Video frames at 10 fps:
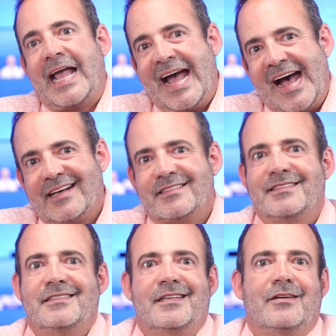
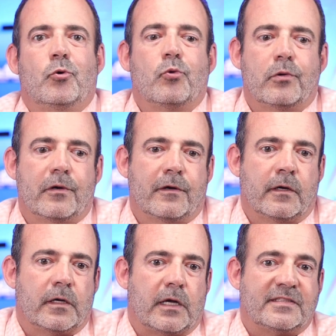gas, or
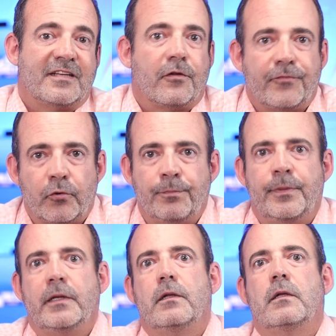a cell phone
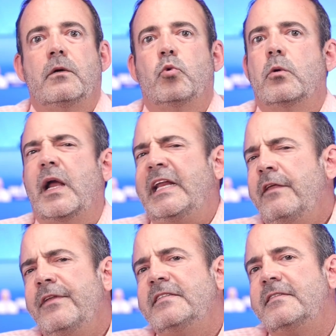bill, or any
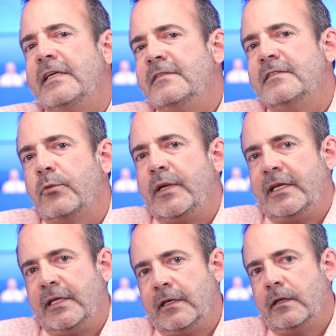of these things that we
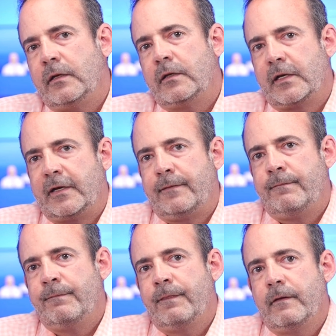need, okay?
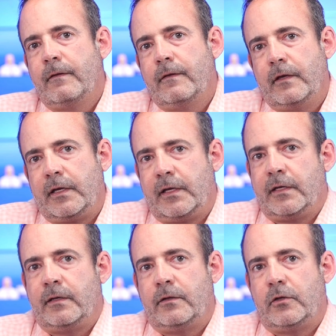
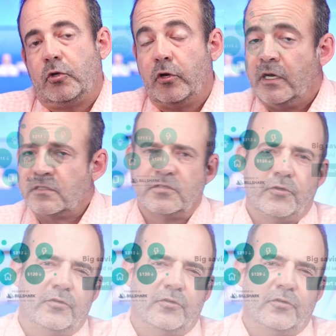And you can also